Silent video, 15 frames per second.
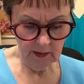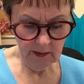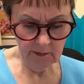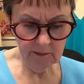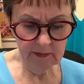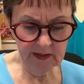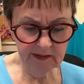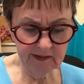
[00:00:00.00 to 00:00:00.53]

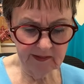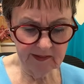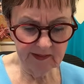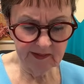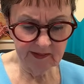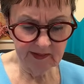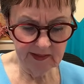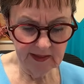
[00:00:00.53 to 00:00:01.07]
me
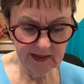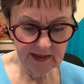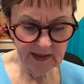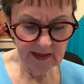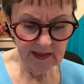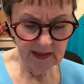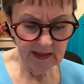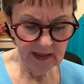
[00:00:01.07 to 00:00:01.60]

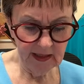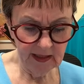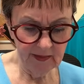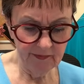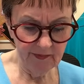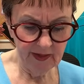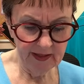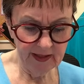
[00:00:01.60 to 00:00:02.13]
see
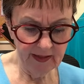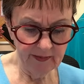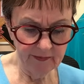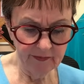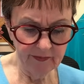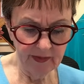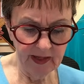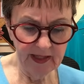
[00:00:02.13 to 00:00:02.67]
if I have
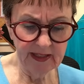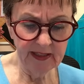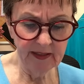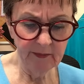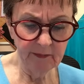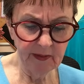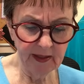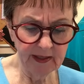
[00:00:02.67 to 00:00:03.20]
any
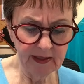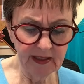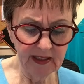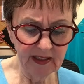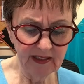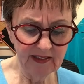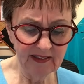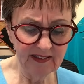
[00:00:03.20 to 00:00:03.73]
of my
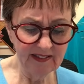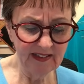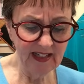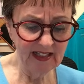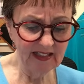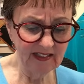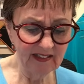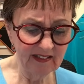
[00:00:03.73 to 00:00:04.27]

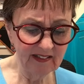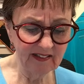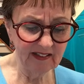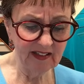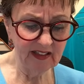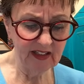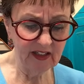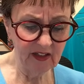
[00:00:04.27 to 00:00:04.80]
dates
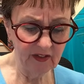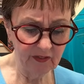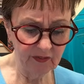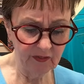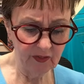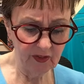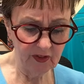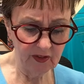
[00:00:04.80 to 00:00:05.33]
here
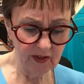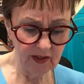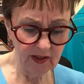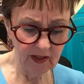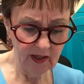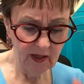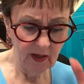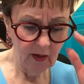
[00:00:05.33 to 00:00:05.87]
for
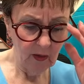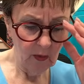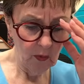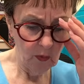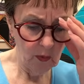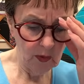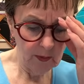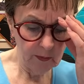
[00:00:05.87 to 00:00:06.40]

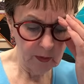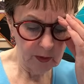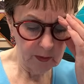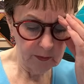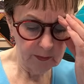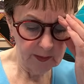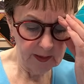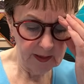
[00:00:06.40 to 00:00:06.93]
where I'm going to
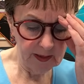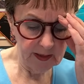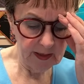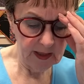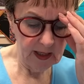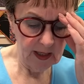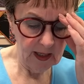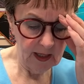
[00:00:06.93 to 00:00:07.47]
be.
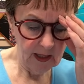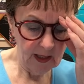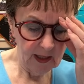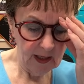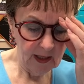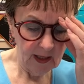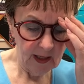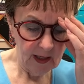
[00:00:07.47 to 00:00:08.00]

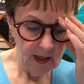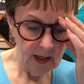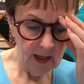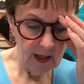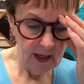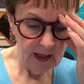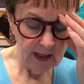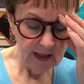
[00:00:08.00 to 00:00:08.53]

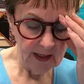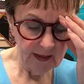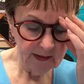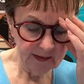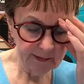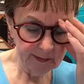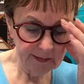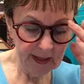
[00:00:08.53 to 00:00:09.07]
In
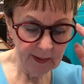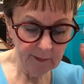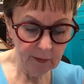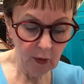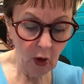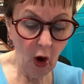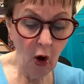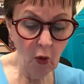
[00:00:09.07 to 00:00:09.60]

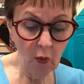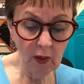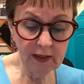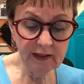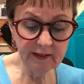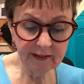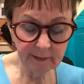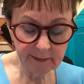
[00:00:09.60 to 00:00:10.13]
September,
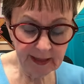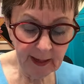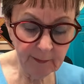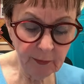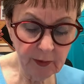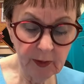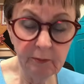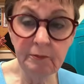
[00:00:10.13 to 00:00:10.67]

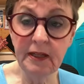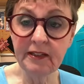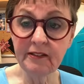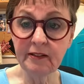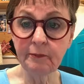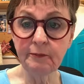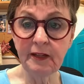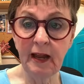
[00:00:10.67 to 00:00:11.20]
the
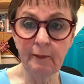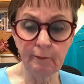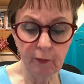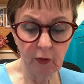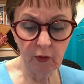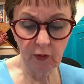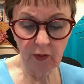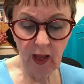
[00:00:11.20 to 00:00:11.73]

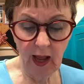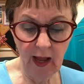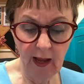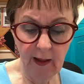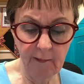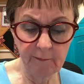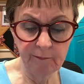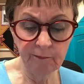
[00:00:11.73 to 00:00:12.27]
mid-September,
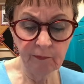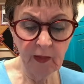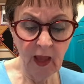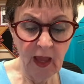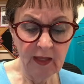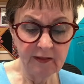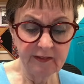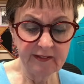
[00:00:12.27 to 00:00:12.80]

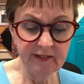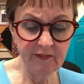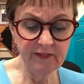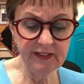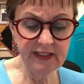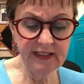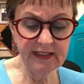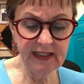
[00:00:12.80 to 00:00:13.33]

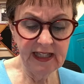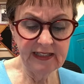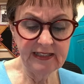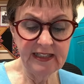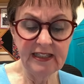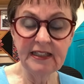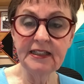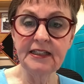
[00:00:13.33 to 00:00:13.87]
17th,
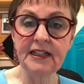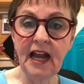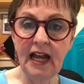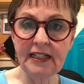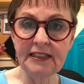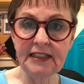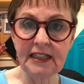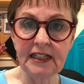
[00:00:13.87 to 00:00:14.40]
18th,
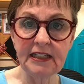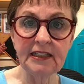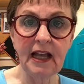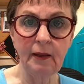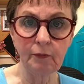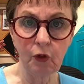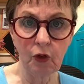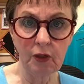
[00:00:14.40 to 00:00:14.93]
19th,
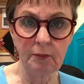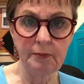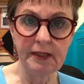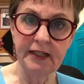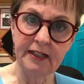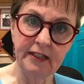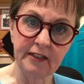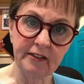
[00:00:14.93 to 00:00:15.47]
I'm going to
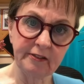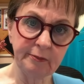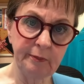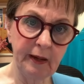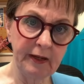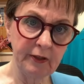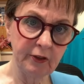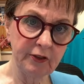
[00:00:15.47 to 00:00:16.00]
be at
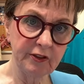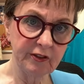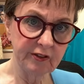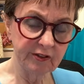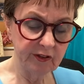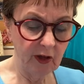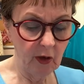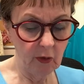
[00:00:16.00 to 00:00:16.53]
Inspire to
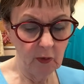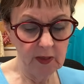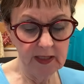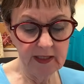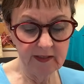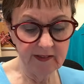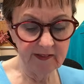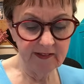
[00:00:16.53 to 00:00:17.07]
Sew
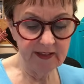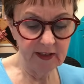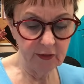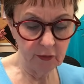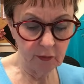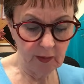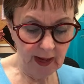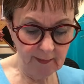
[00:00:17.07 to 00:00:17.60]
in
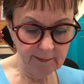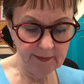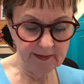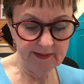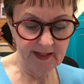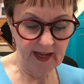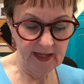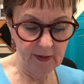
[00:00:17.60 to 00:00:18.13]
Cedar
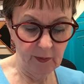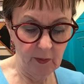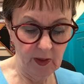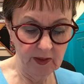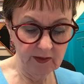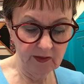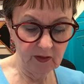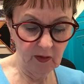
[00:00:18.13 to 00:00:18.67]
Rapids,
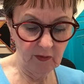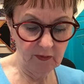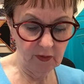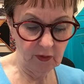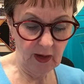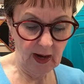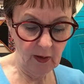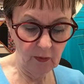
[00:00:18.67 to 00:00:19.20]
Iowa. So if
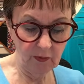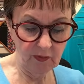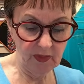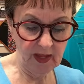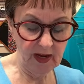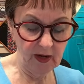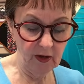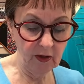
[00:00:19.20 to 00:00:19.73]
you're out
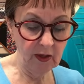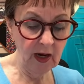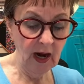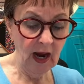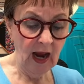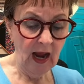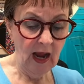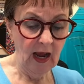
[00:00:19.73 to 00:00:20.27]
there,
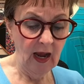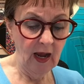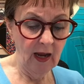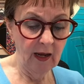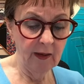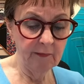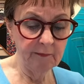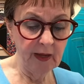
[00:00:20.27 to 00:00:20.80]

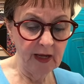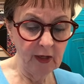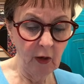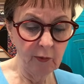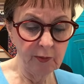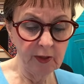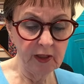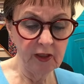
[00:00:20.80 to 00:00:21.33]
I
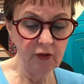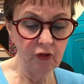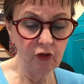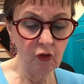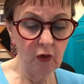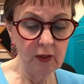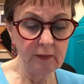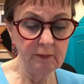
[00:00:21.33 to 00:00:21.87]
hope you can
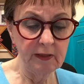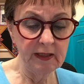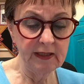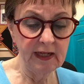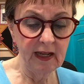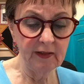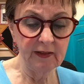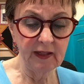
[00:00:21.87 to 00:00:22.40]
join me.
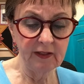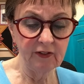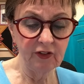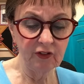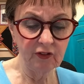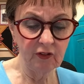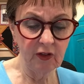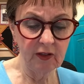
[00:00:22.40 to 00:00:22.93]
Now that I
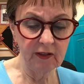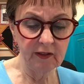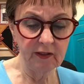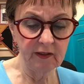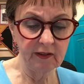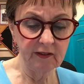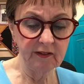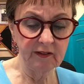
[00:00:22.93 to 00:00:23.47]
just thought of
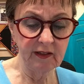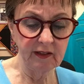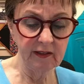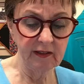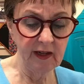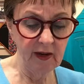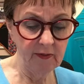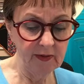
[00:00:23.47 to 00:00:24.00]
this, that
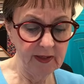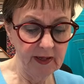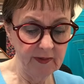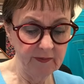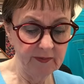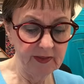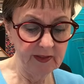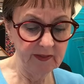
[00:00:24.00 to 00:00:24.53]
now I
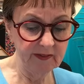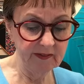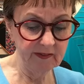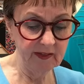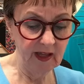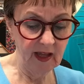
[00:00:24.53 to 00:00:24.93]
have this.